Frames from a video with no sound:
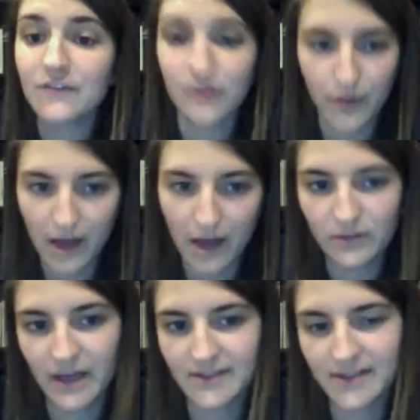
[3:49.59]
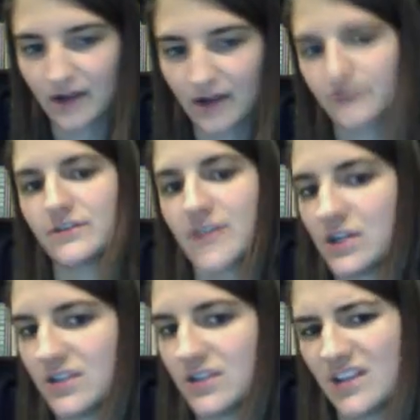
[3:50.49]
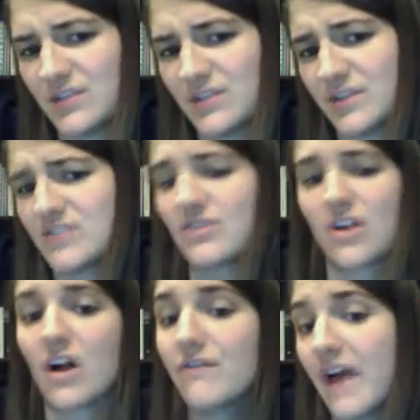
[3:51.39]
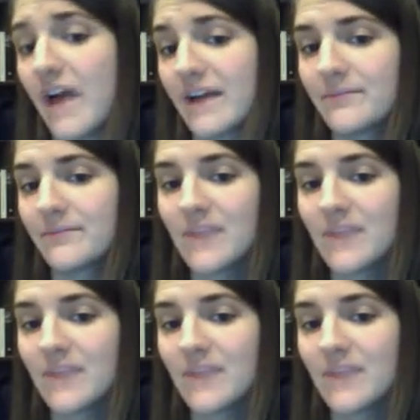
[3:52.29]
though outlines, character sketches, and research are all fine,